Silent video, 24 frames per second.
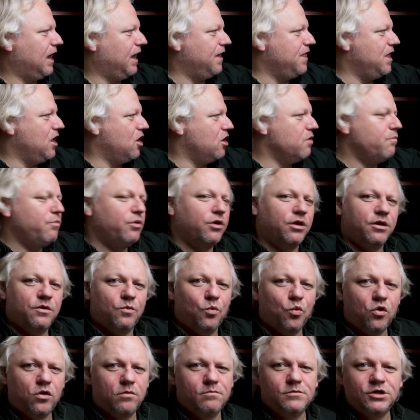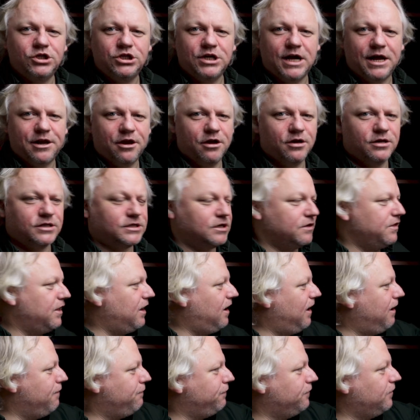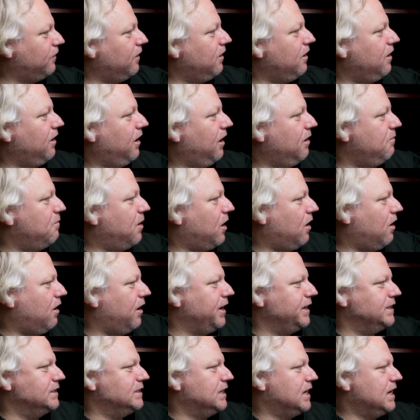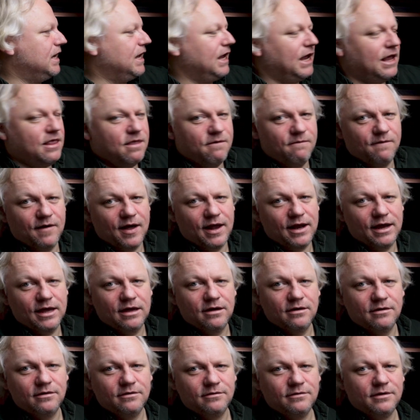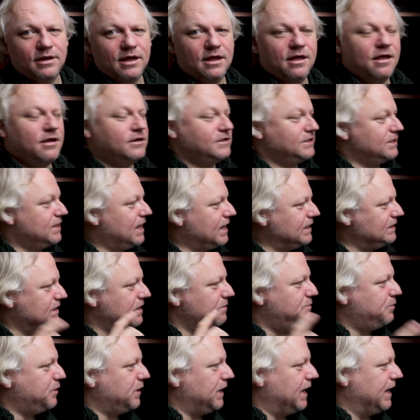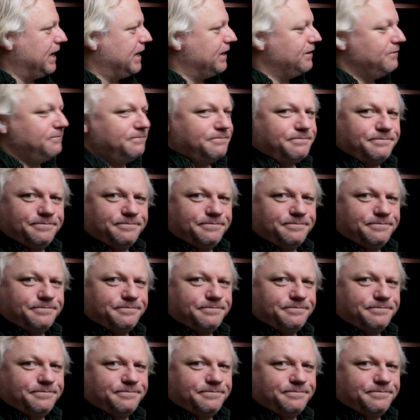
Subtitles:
and the open warm shadows on the left and behind in the valley. So that's the plan.